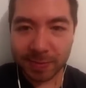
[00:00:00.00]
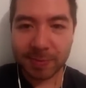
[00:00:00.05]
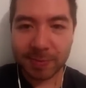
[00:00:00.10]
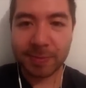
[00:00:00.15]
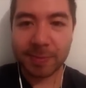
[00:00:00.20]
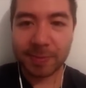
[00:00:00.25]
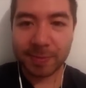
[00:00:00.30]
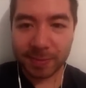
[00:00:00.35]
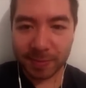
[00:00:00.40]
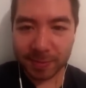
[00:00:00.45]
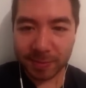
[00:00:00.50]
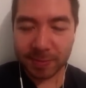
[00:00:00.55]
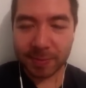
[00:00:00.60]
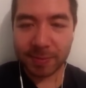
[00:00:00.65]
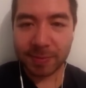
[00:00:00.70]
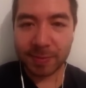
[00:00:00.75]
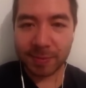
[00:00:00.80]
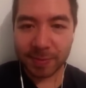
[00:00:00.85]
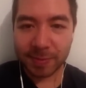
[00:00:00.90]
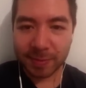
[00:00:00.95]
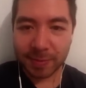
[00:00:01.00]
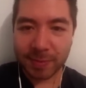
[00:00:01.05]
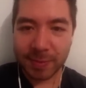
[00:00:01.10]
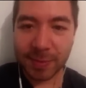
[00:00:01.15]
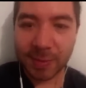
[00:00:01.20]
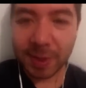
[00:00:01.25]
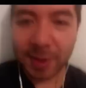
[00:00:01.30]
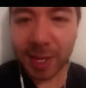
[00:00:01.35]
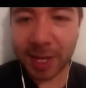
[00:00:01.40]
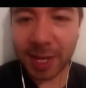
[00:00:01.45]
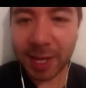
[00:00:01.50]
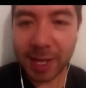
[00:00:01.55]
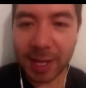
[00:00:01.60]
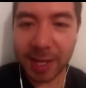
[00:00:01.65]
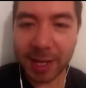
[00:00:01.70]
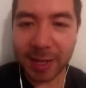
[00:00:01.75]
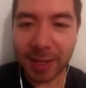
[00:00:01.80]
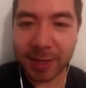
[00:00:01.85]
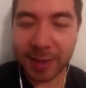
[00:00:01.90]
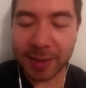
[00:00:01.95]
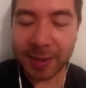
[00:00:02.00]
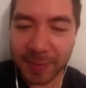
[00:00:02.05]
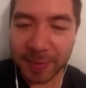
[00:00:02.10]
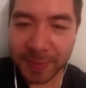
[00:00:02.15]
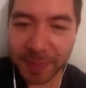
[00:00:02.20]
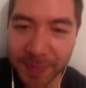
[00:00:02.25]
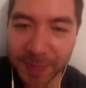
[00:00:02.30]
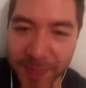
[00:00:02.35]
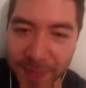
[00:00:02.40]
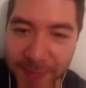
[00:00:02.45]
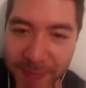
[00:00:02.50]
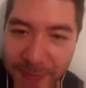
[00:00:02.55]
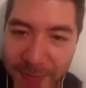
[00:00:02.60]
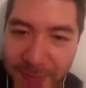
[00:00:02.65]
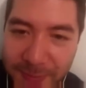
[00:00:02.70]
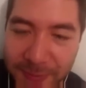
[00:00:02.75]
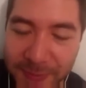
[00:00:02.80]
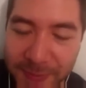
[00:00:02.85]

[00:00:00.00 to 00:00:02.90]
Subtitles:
decay. But then there was